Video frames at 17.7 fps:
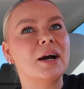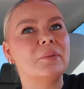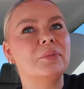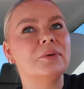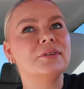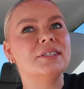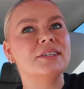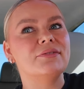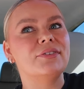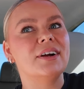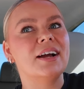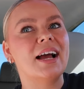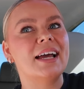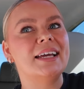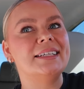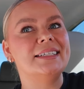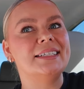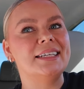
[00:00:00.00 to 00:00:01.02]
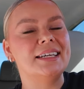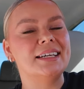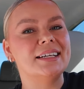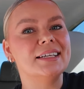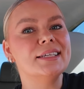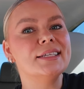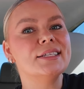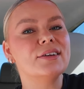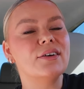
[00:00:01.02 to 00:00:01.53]
couple different
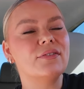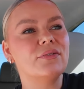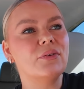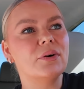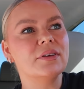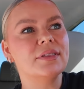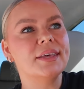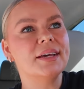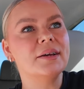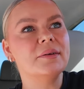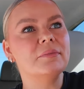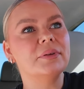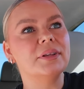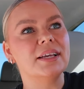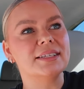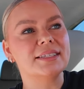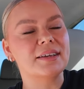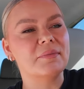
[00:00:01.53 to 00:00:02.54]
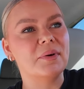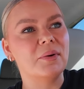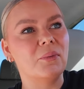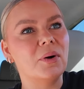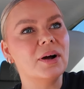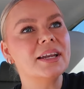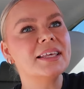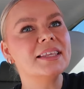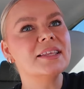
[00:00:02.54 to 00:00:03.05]
ideas for them. Plus, I've
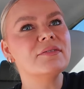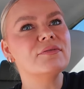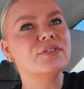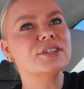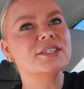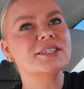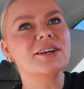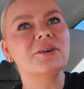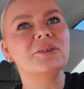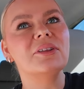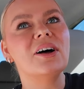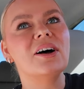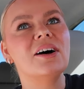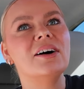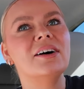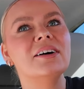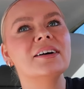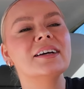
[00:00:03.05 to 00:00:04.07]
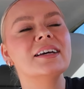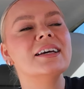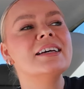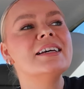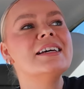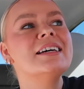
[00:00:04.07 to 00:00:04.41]
been wanting them for so long.